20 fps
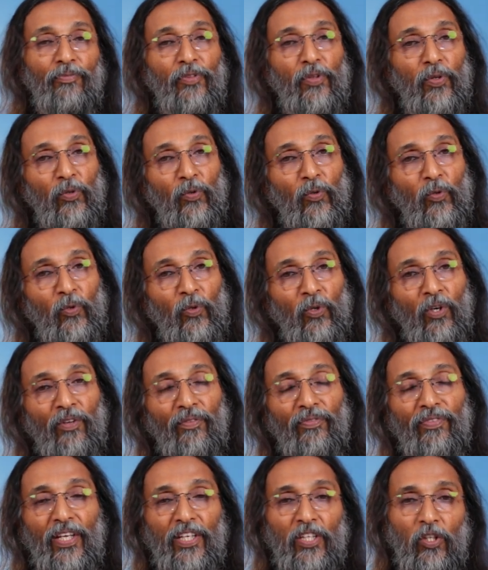through
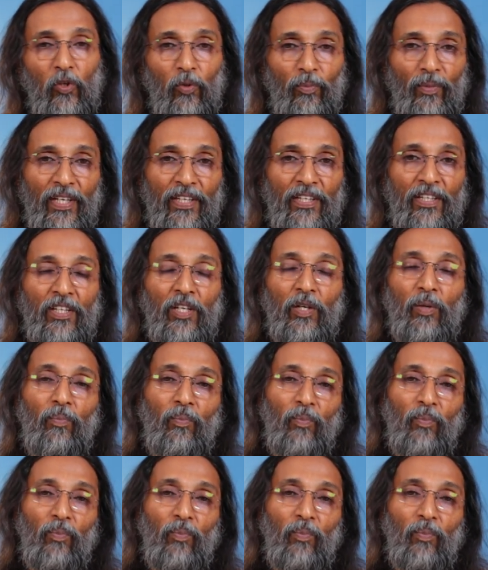the human